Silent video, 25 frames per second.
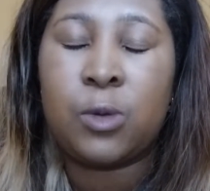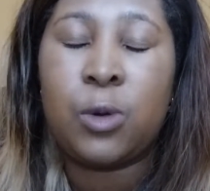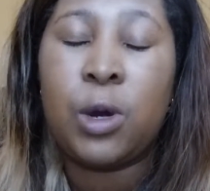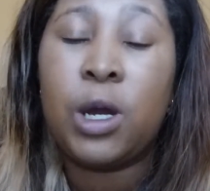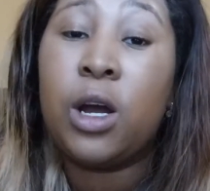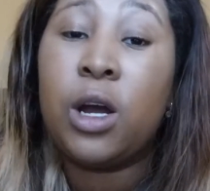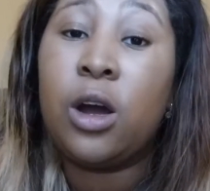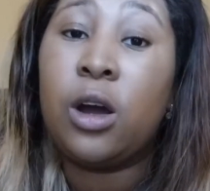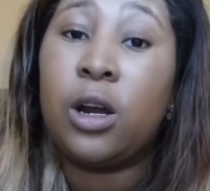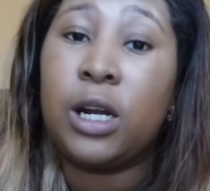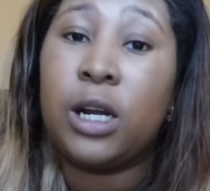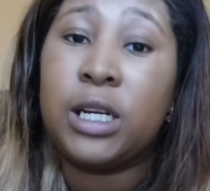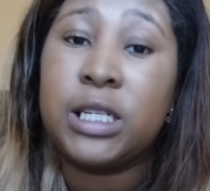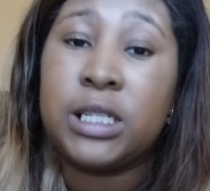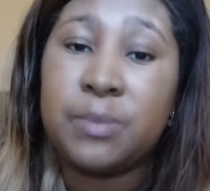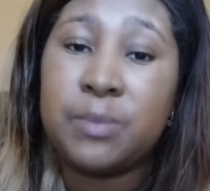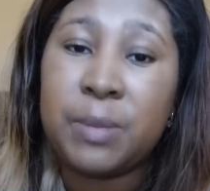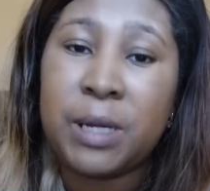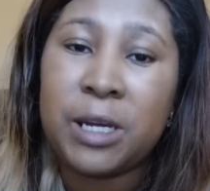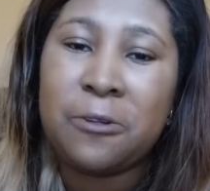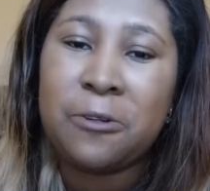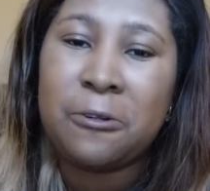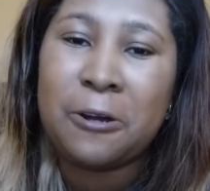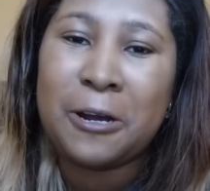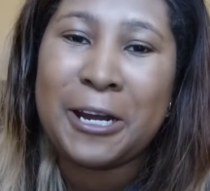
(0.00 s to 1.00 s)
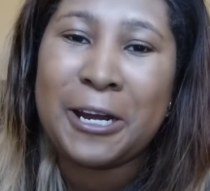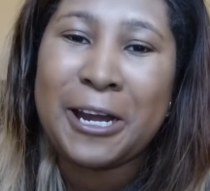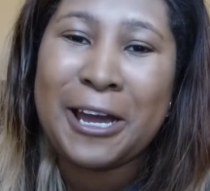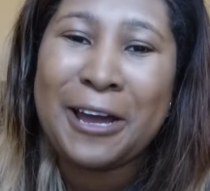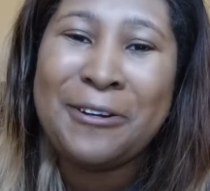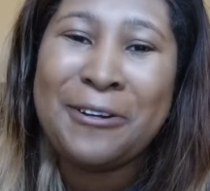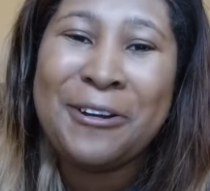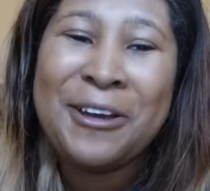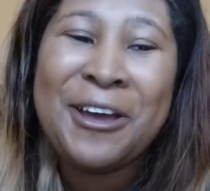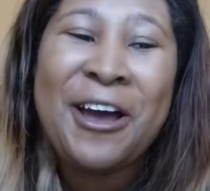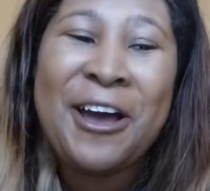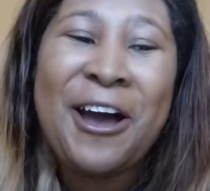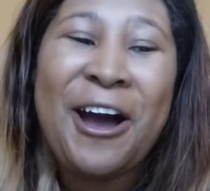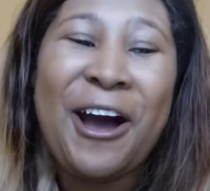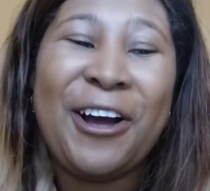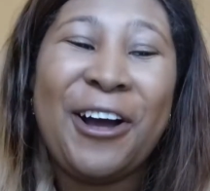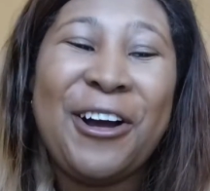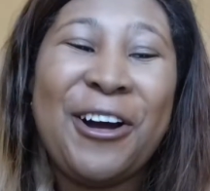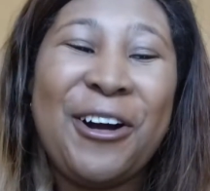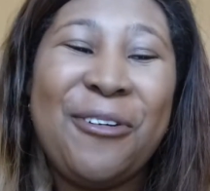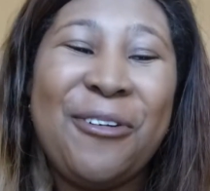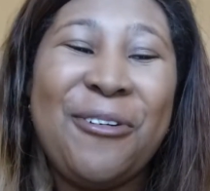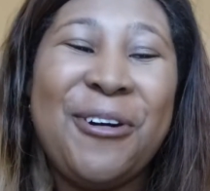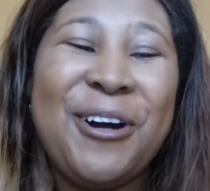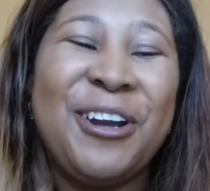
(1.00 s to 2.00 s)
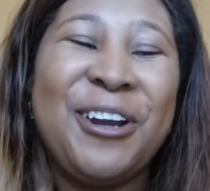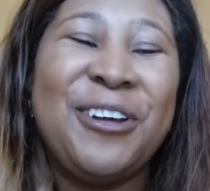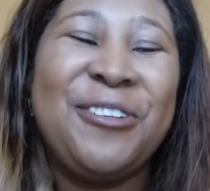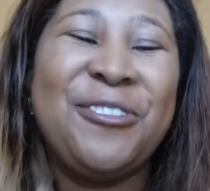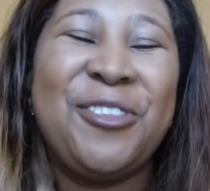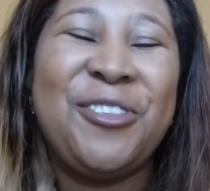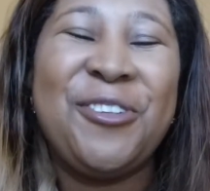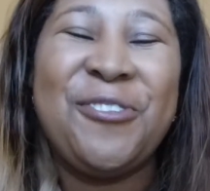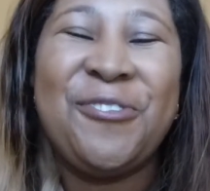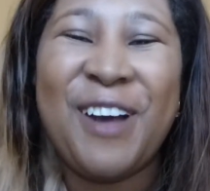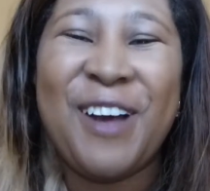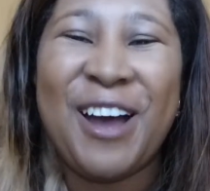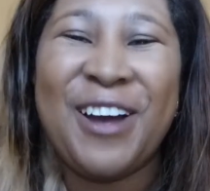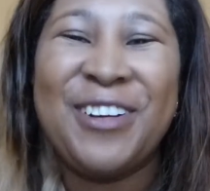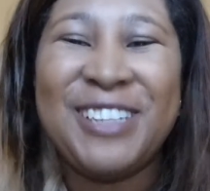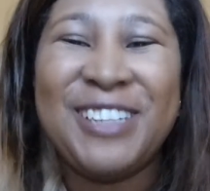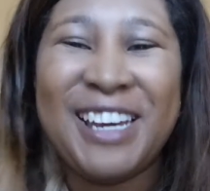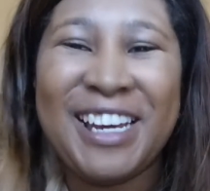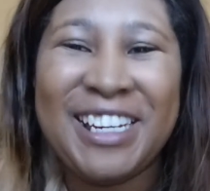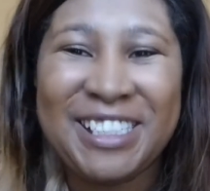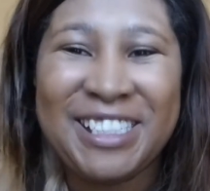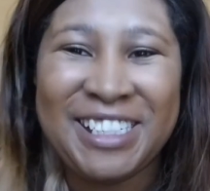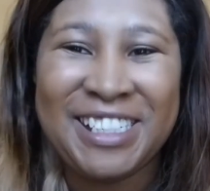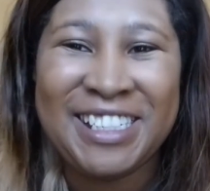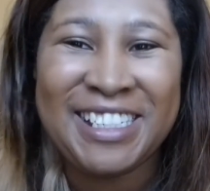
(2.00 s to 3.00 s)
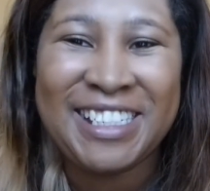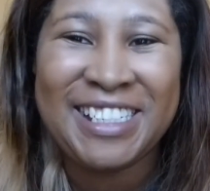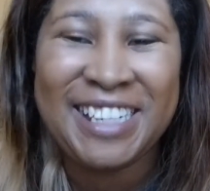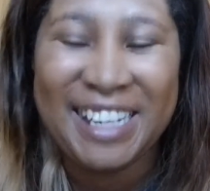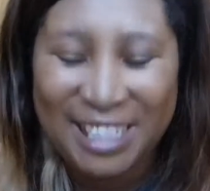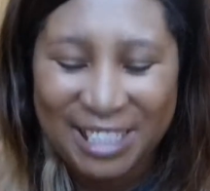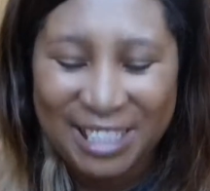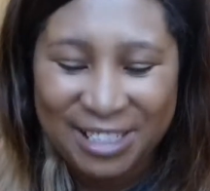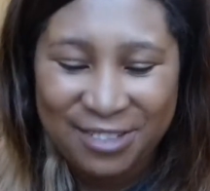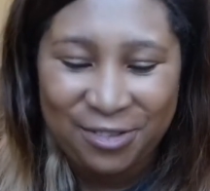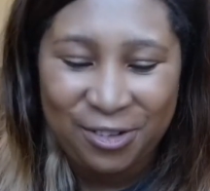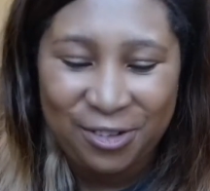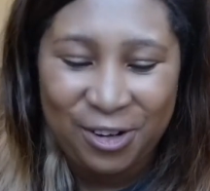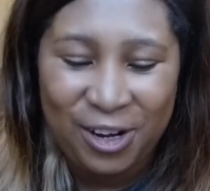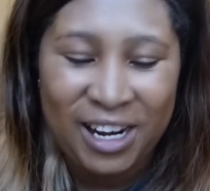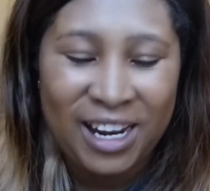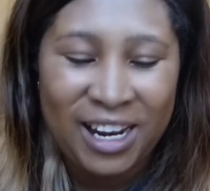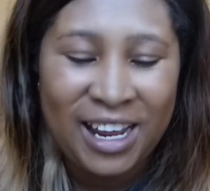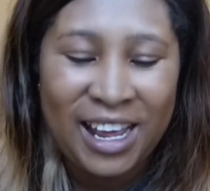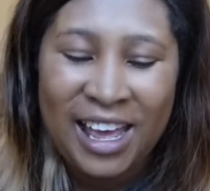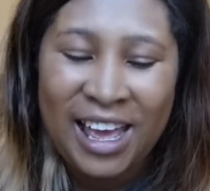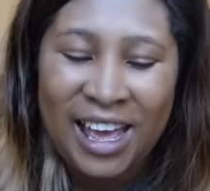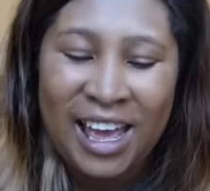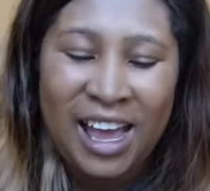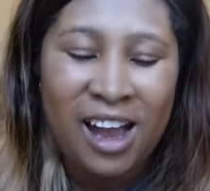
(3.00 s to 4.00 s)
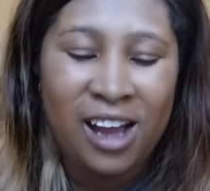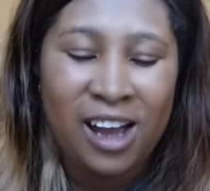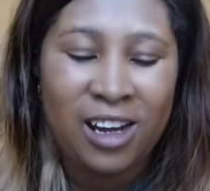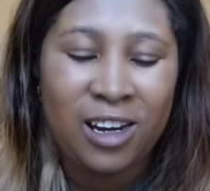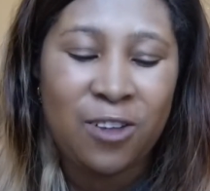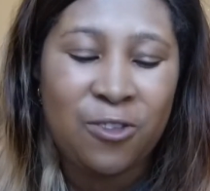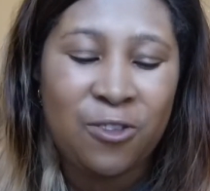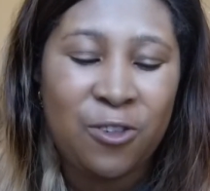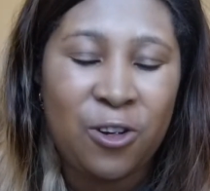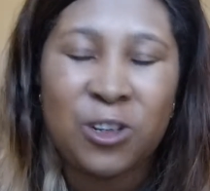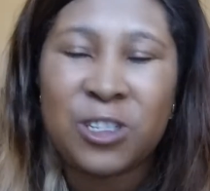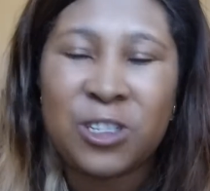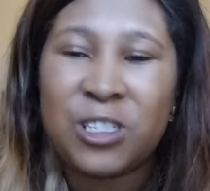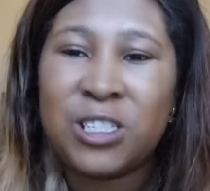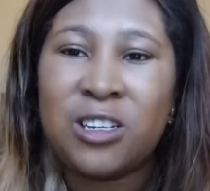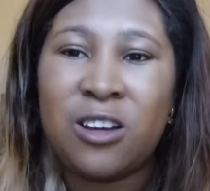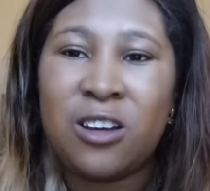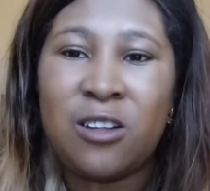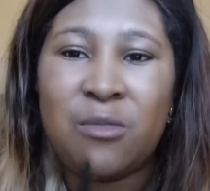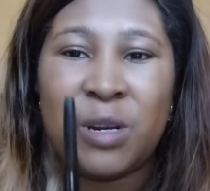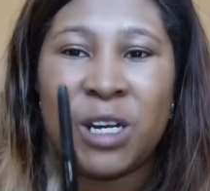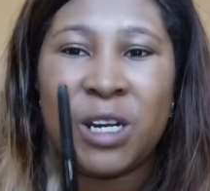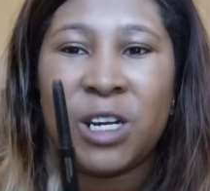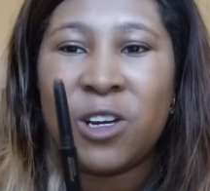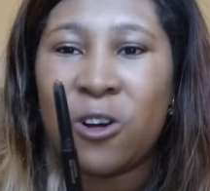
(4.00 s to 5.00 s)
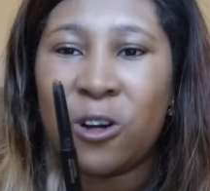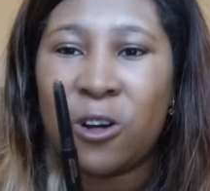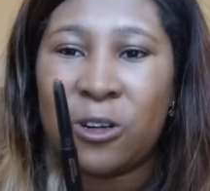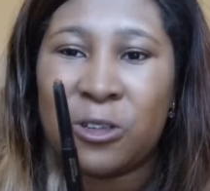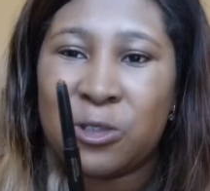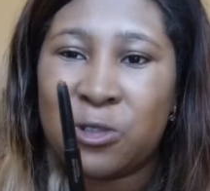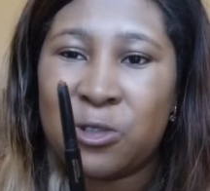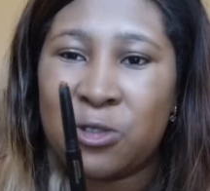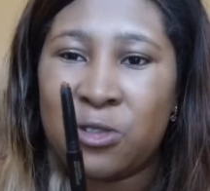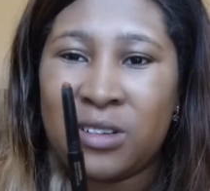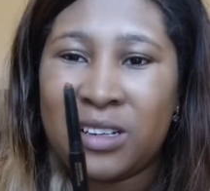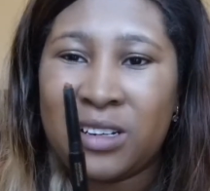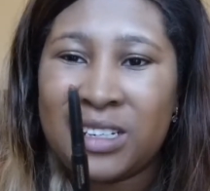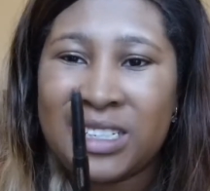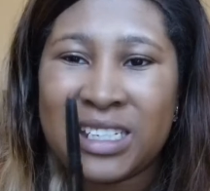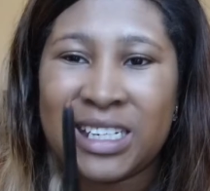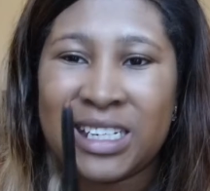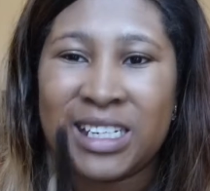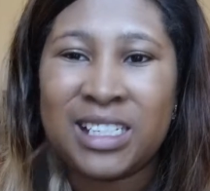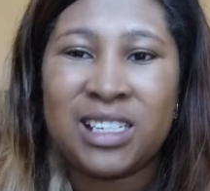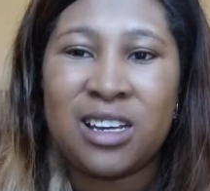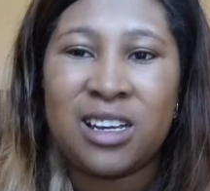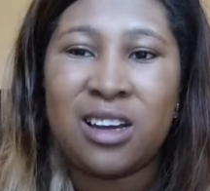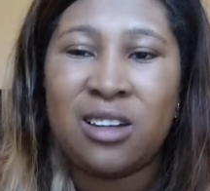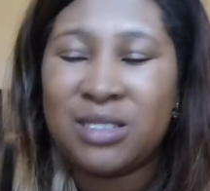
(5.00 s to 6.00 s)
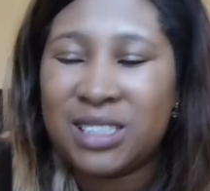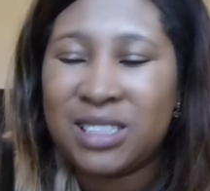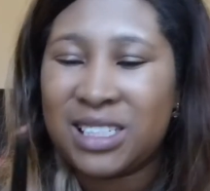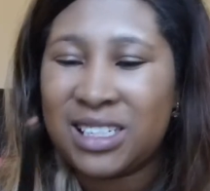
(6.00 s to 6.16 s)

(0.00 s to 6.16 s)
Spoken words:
Why can't I speak right now? I got one of the foundation sticks free, and I've got so many contouring sticks.